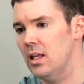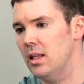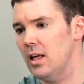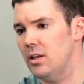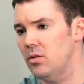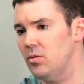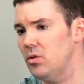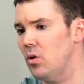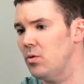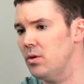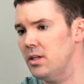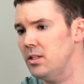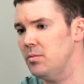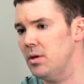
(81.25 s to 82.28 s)
that you don't
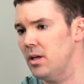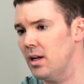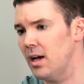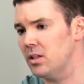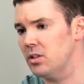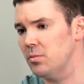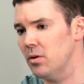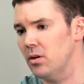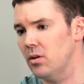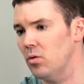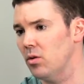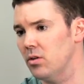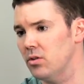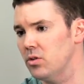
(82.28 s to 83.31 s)
need to be an expert in
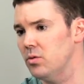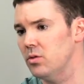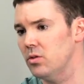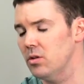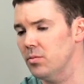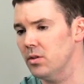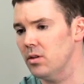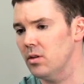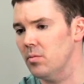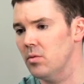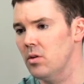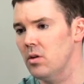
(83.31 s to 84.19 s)
order to interpret them.